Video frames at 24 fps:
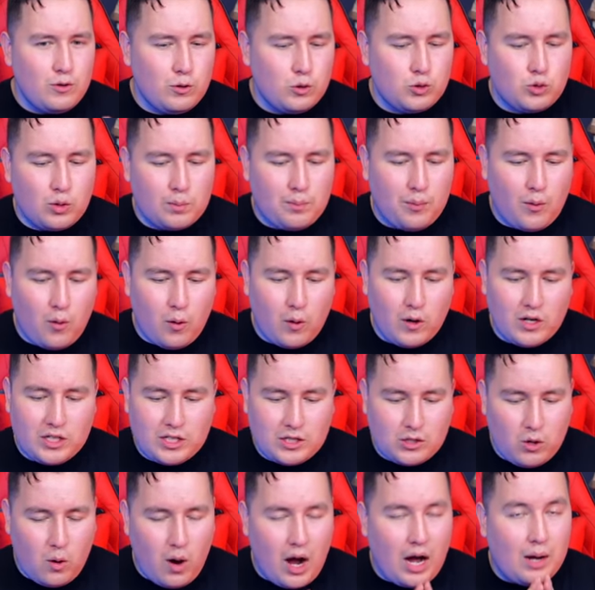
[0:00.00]
news reports,
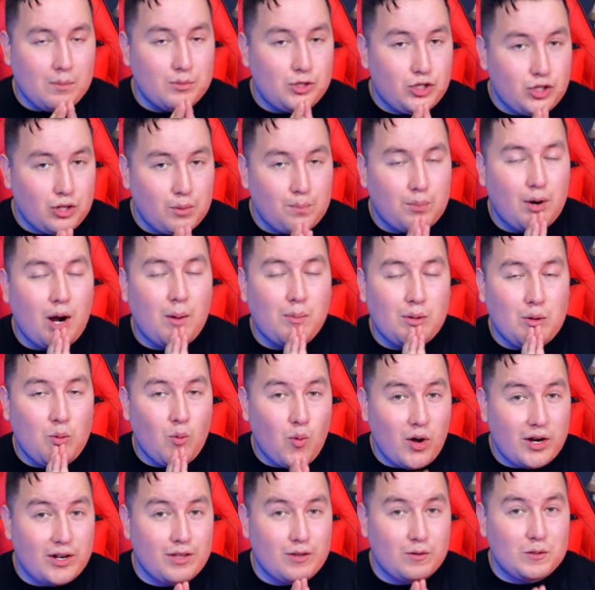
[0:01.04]
so I'm sure probably
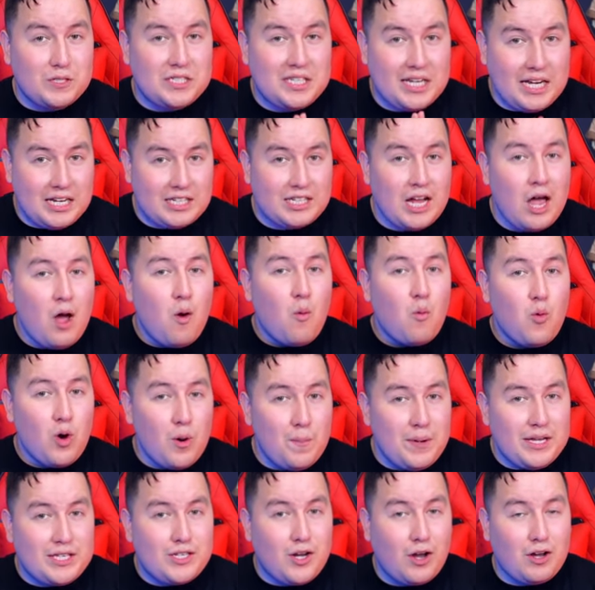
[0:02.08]
one of those things will
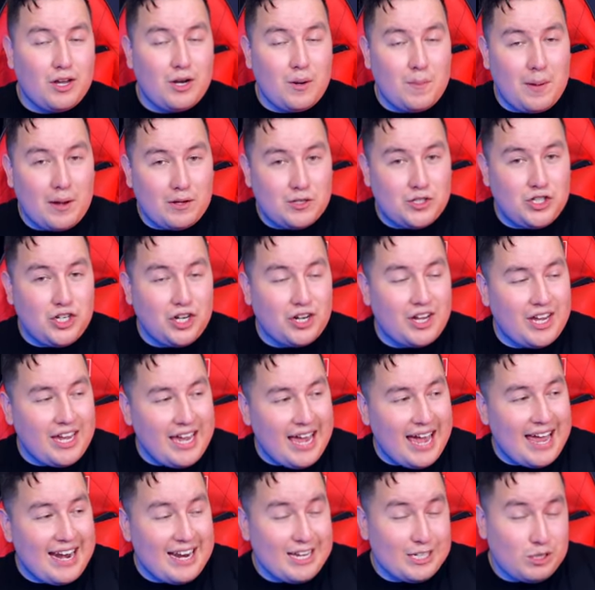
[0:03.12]
be talking about
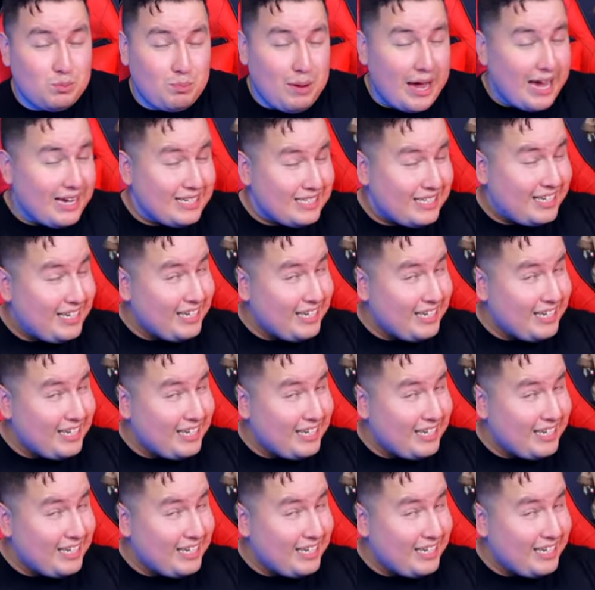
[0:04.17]
Chucky and his past